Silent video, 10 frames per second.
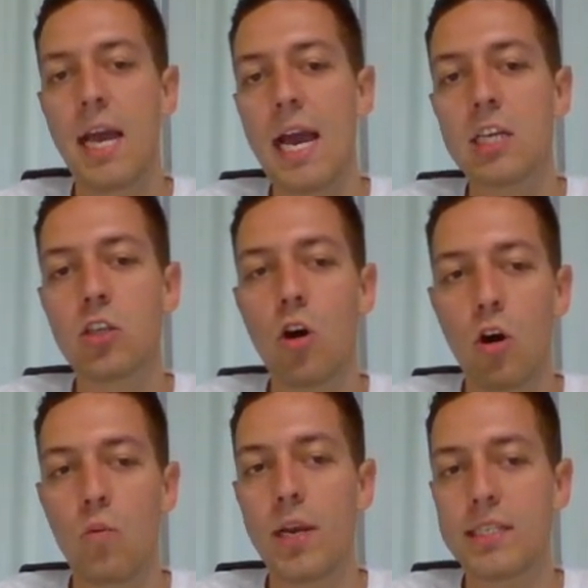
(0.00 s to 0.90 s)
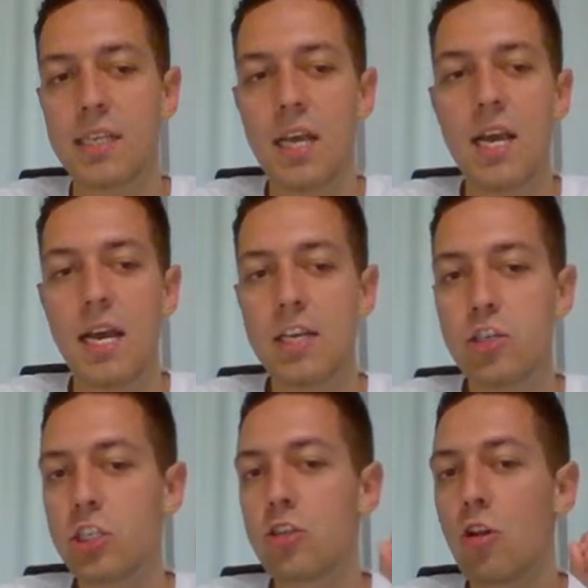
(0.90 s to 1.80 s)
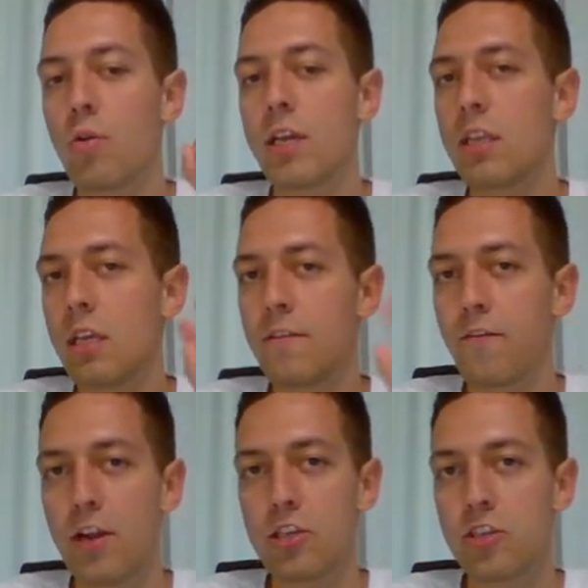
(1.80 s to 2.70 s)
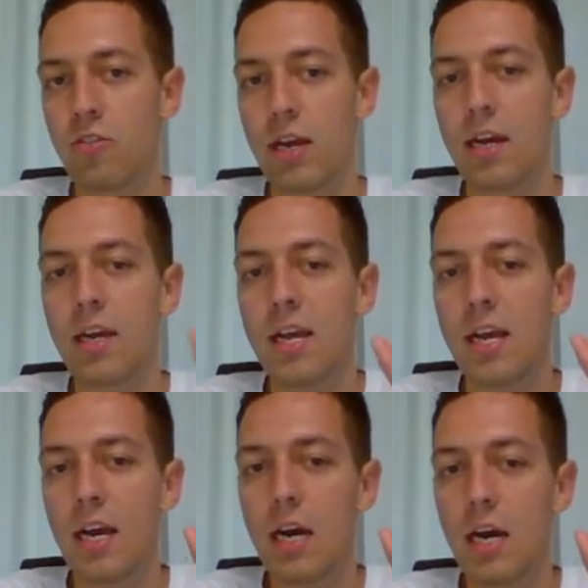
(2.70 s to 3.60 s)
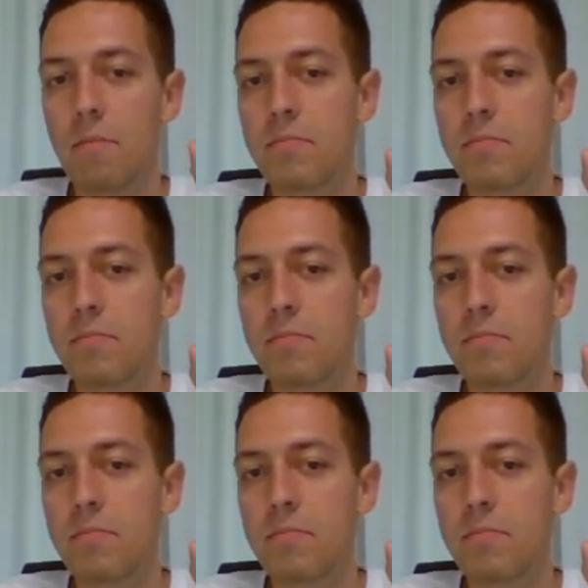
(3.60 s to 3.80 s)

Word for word: As always, just know in, in French there are uh,